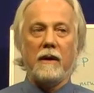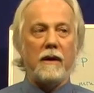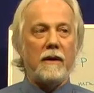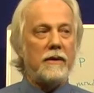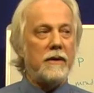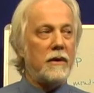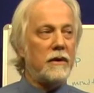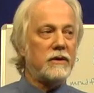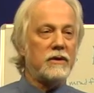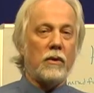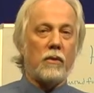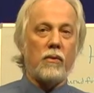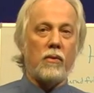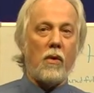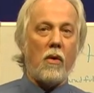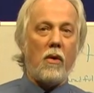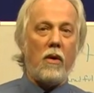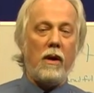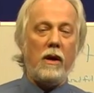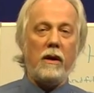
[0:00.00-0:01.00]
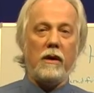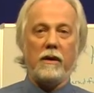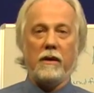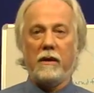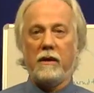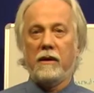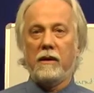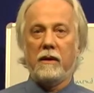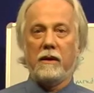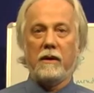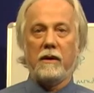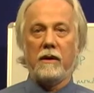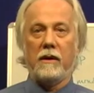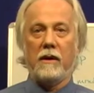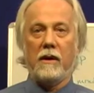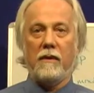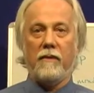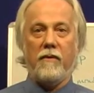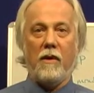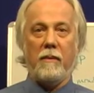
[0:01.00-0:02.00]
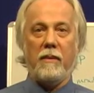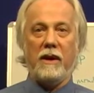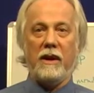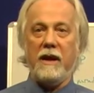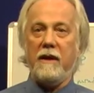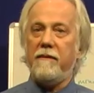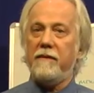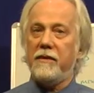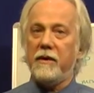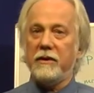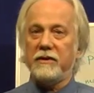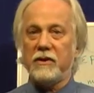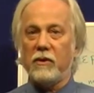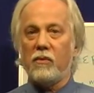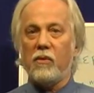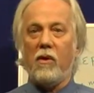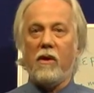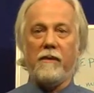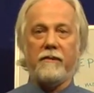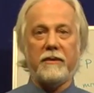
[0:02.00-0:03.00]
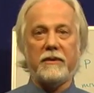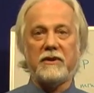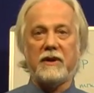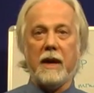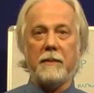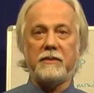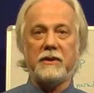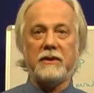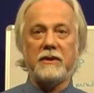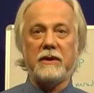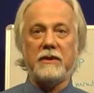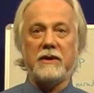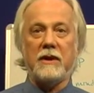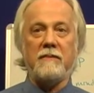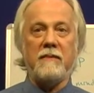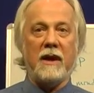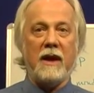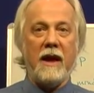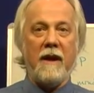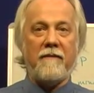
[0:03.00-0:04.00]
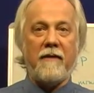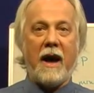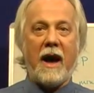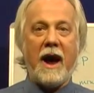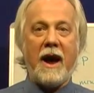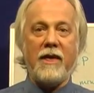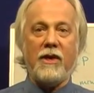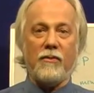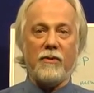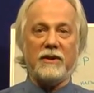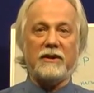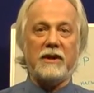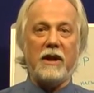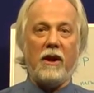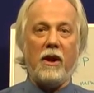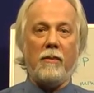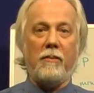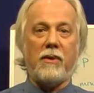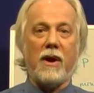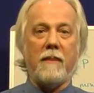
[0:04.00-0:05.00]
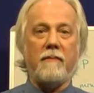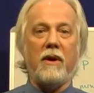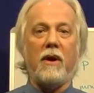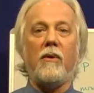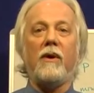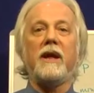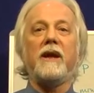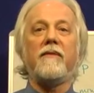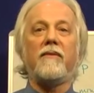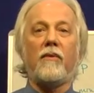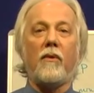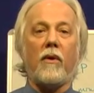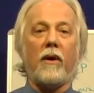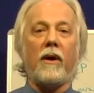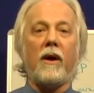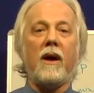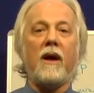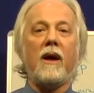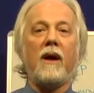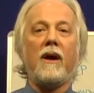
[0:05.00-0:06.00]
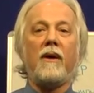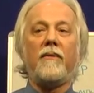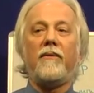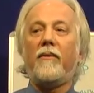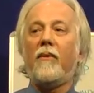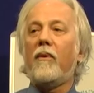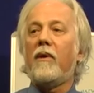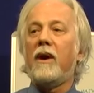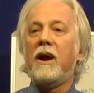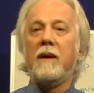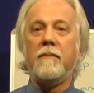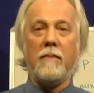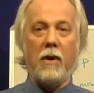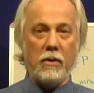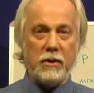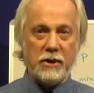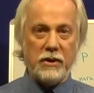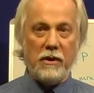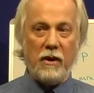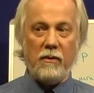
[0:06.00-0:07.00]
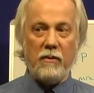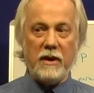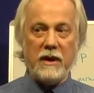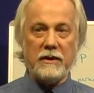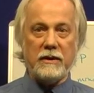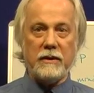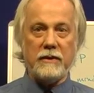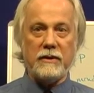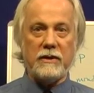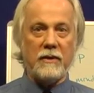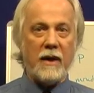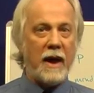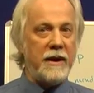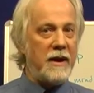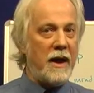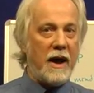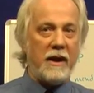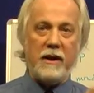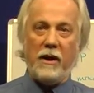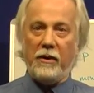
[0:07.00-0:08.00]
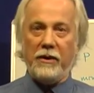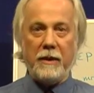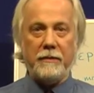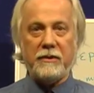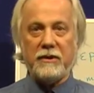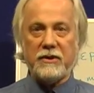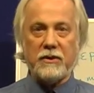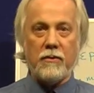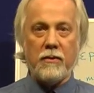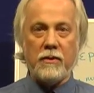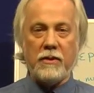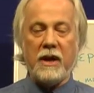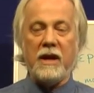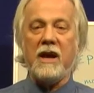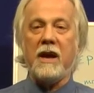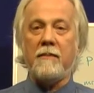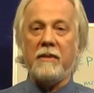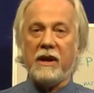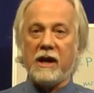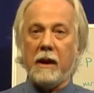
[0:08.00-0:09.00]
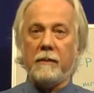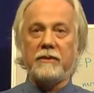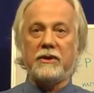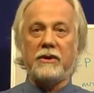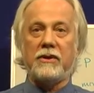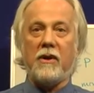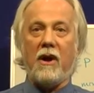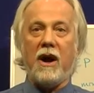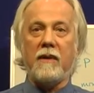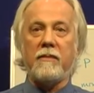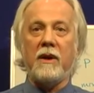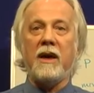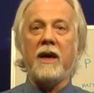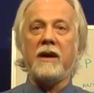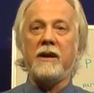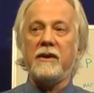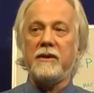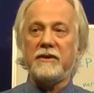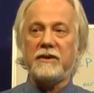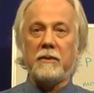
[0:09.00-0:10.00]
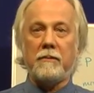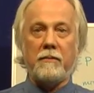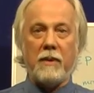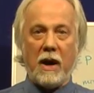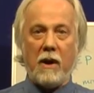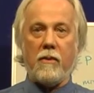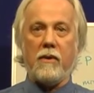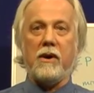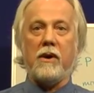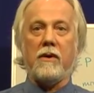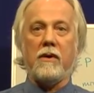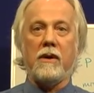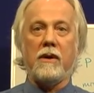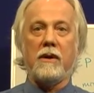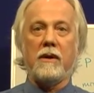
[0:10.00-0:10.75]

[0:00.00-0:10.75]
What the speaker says: There is a role for belief, there's a role for skepticism. If either is held primarily for emotional reasons and not held up to scrutiny, it becomes a dogma and it is a barrier